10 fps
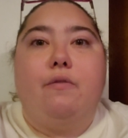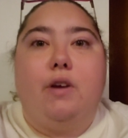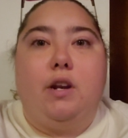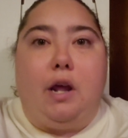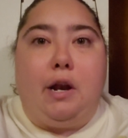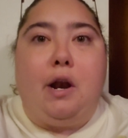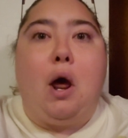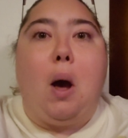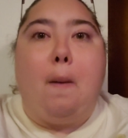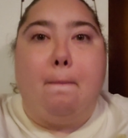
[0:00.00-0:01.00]
an
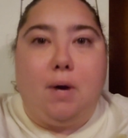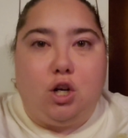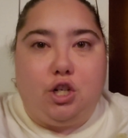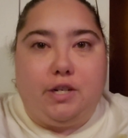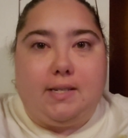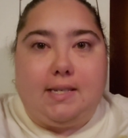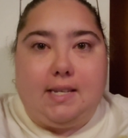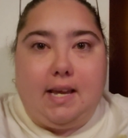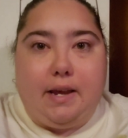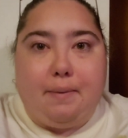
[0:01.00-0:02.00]

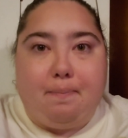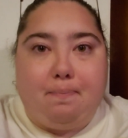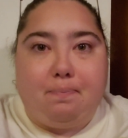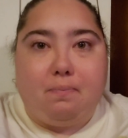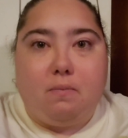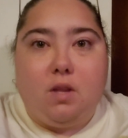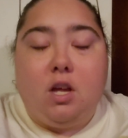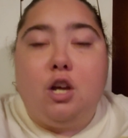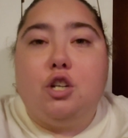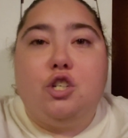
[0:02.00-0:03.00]
emergency,
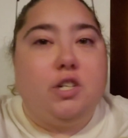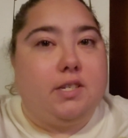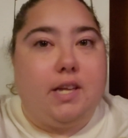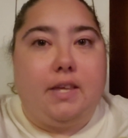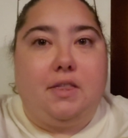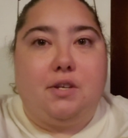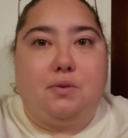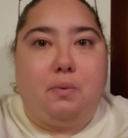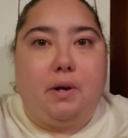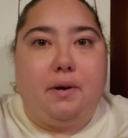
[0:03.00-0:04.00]
just like
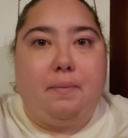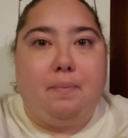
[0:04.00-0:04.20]
this one,